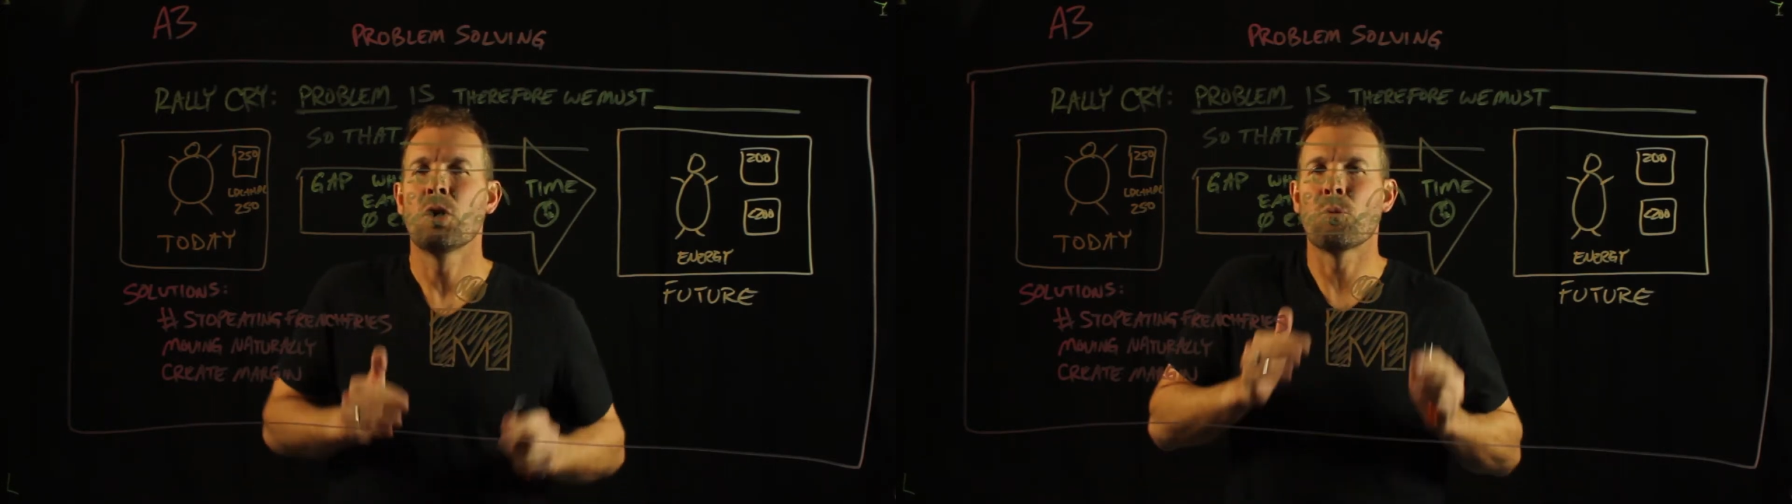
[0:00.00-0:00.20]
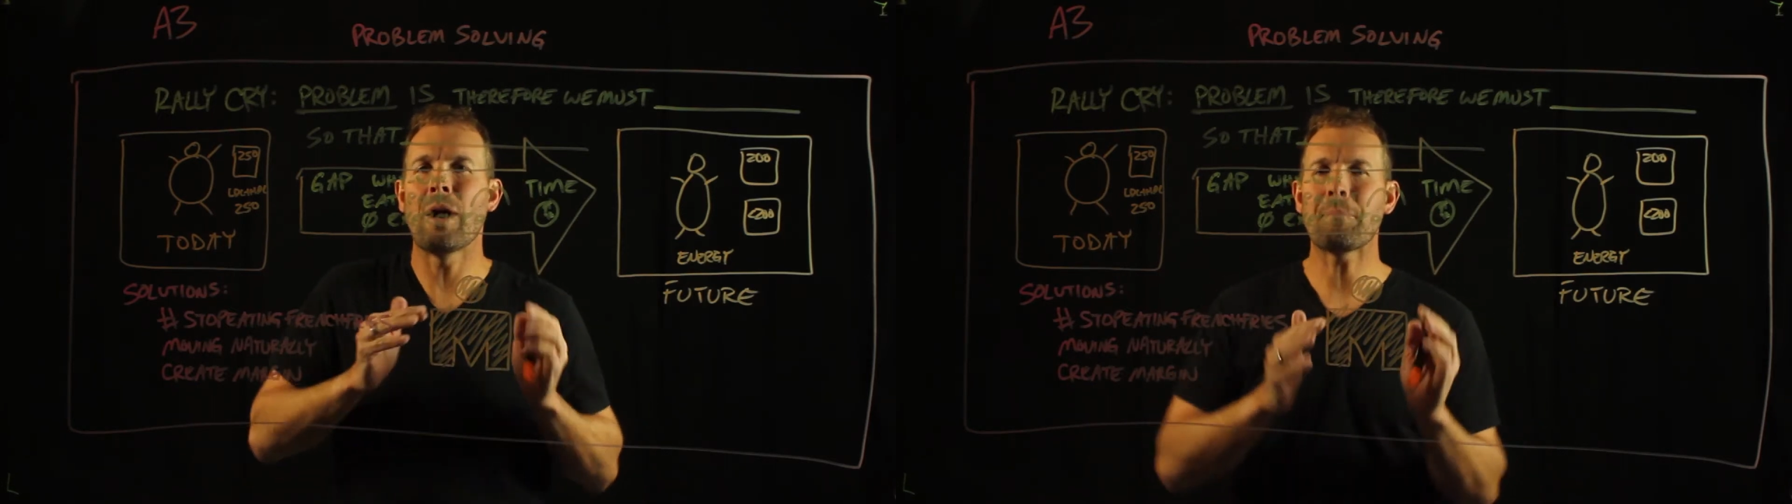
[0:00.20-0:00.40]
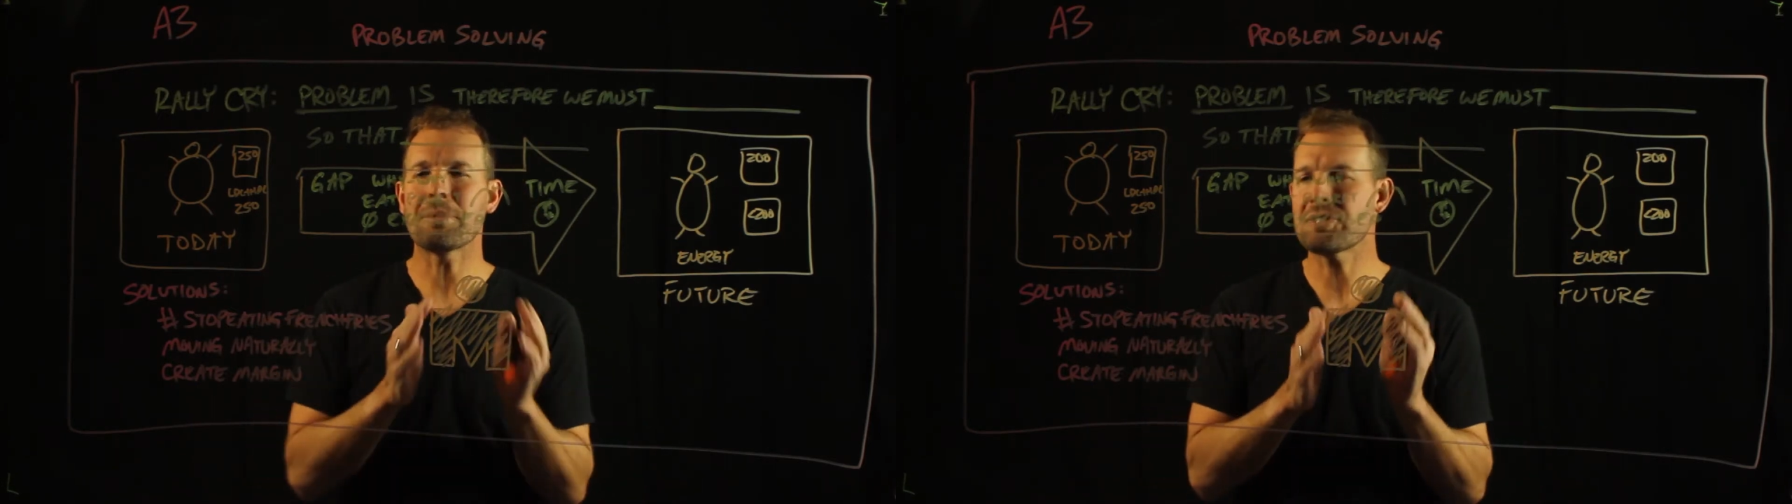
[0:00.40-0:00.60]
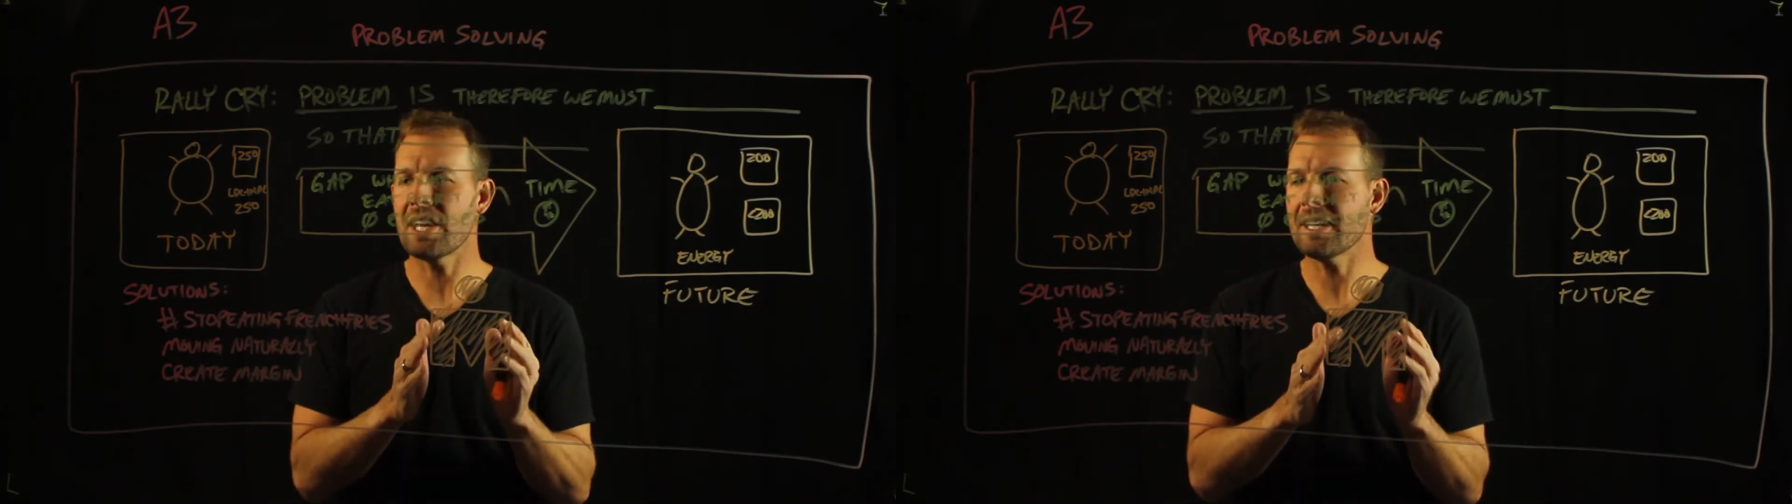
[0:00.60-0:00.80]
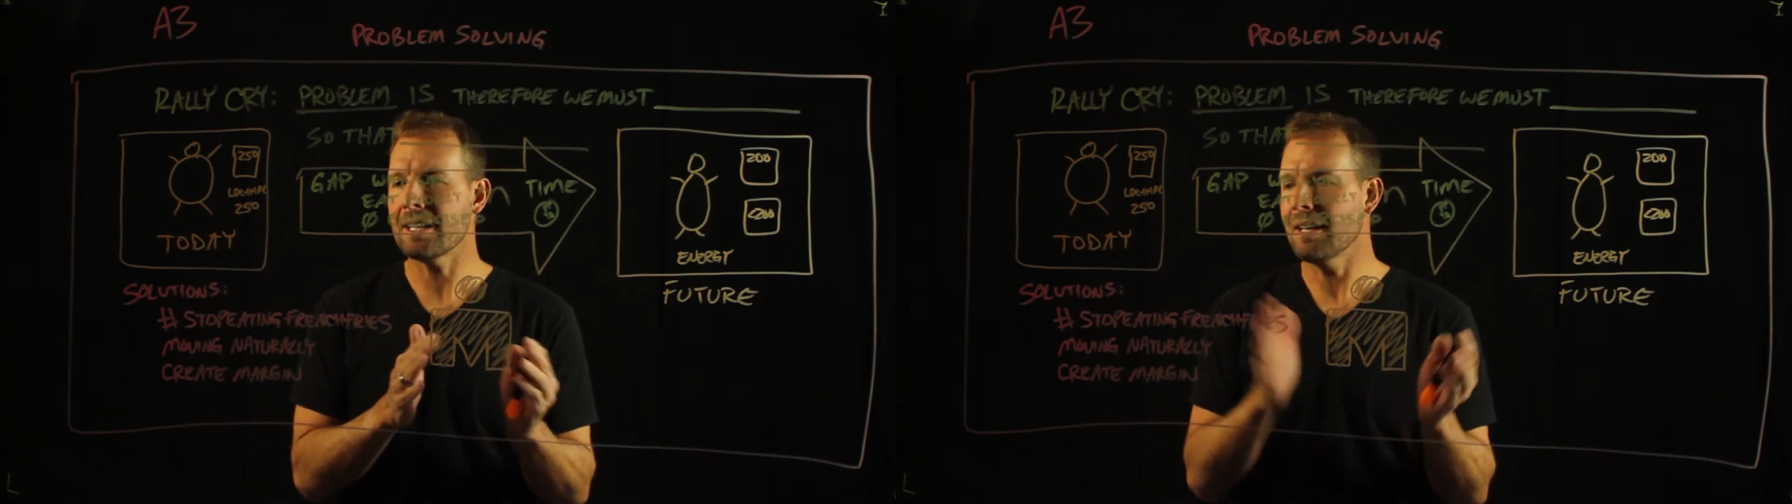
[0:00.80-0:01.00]

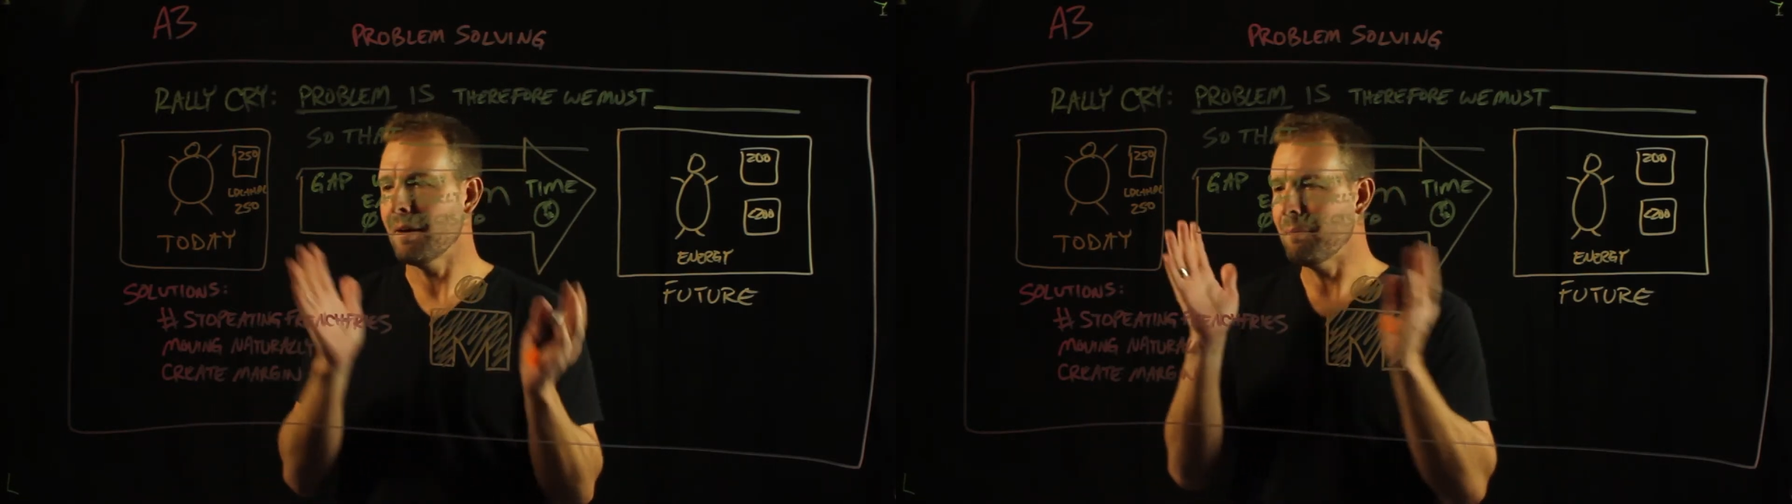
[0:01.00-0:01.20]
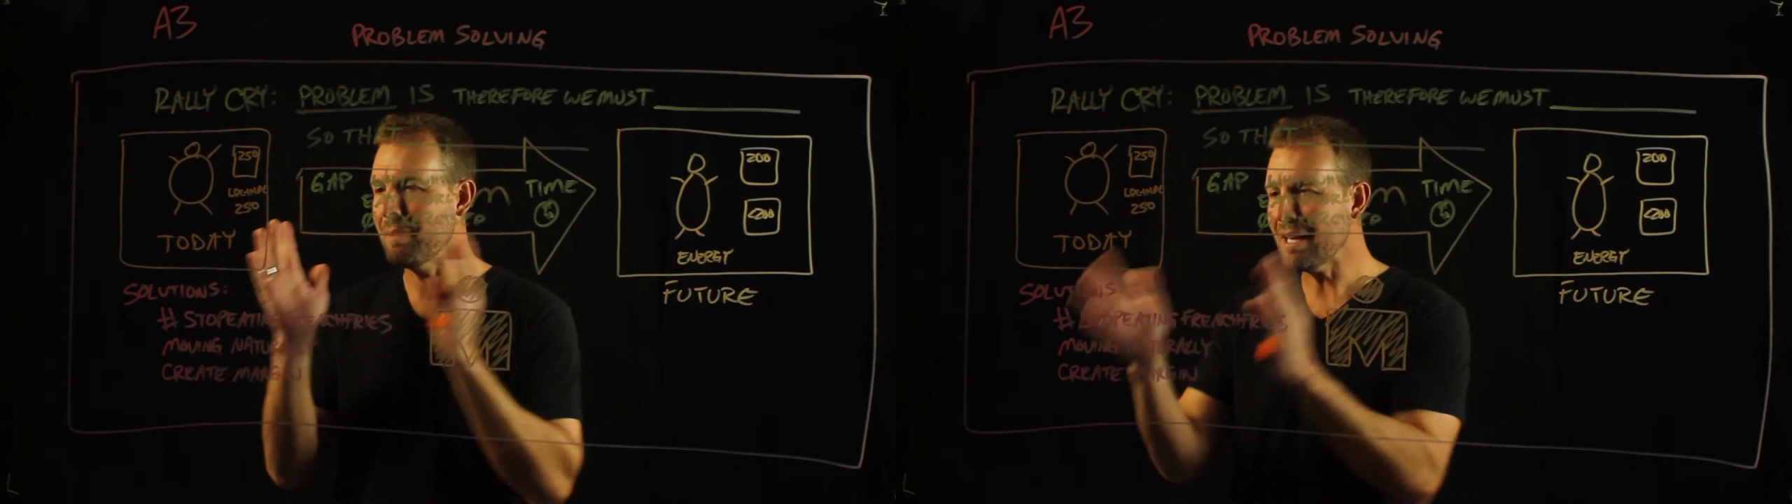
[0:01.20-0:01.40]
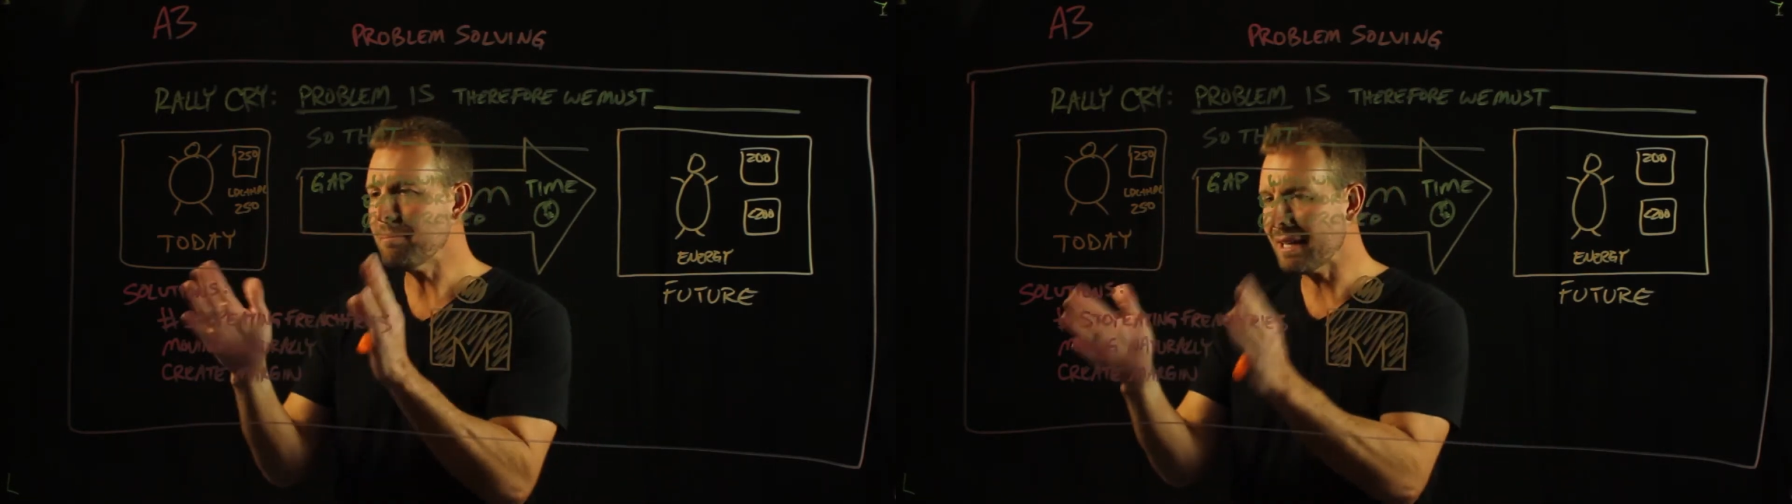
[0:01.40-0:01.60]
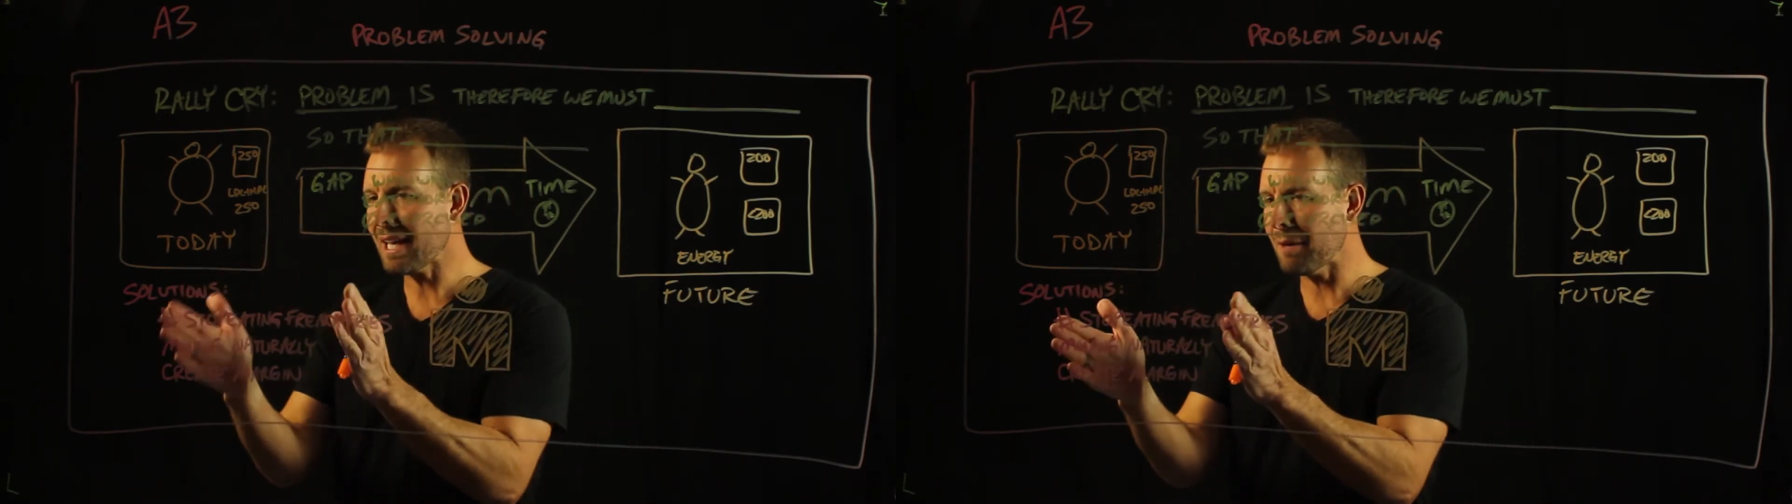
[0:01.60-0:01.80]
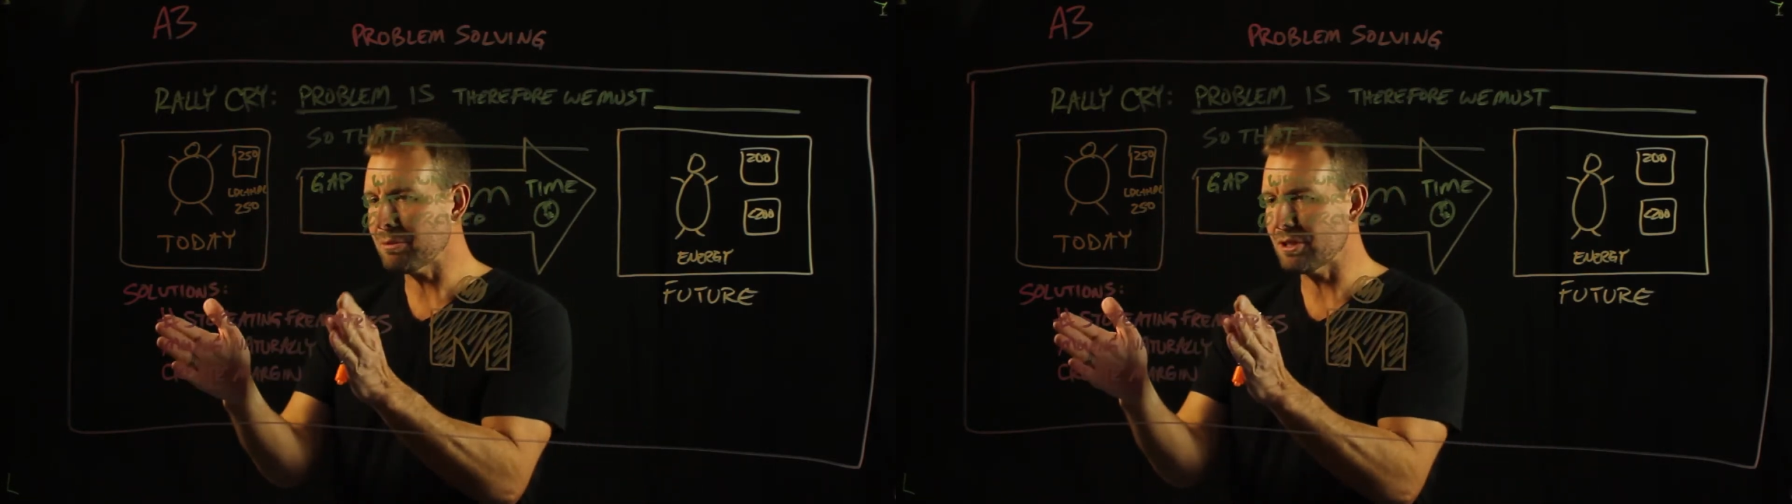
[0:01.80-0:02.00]
represented me being
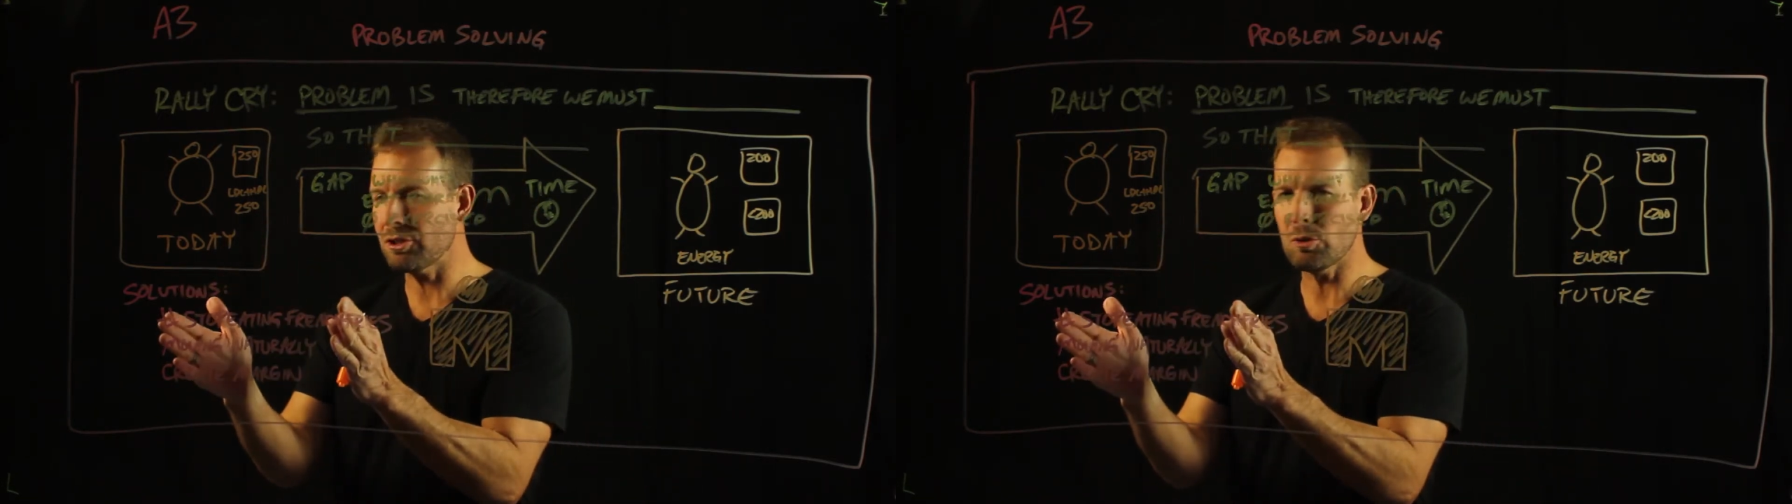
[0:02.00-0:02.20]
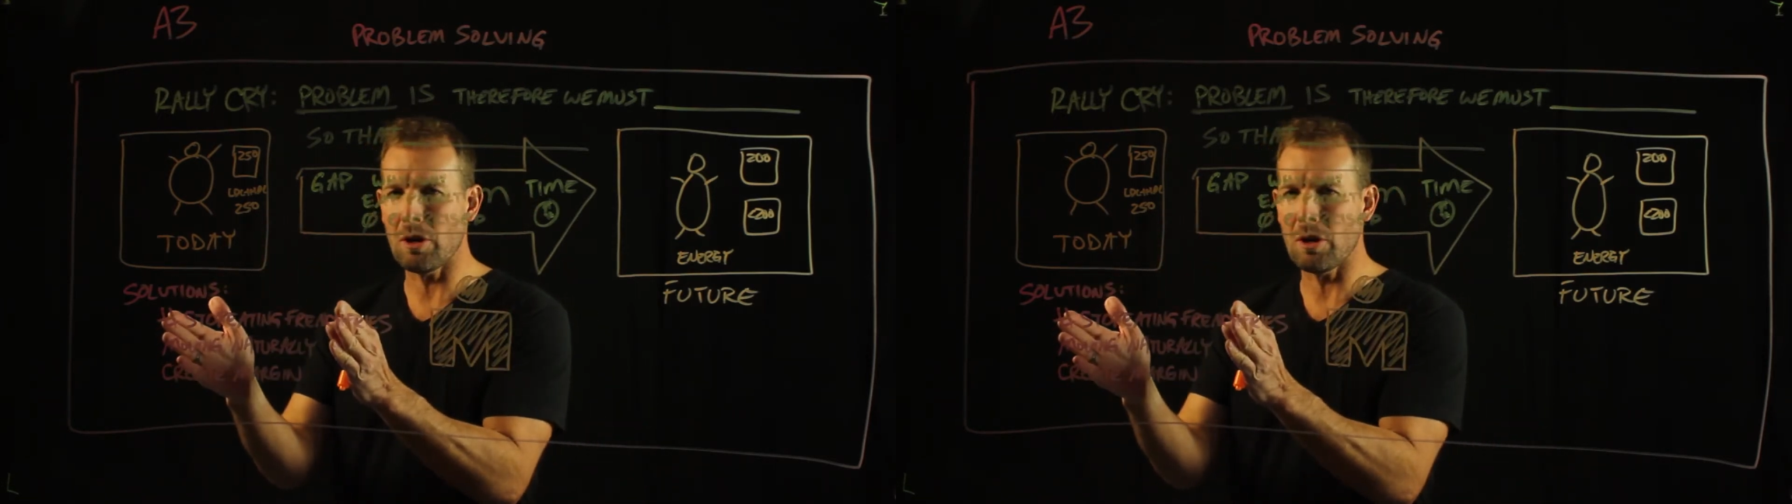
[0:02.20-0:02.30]
able to do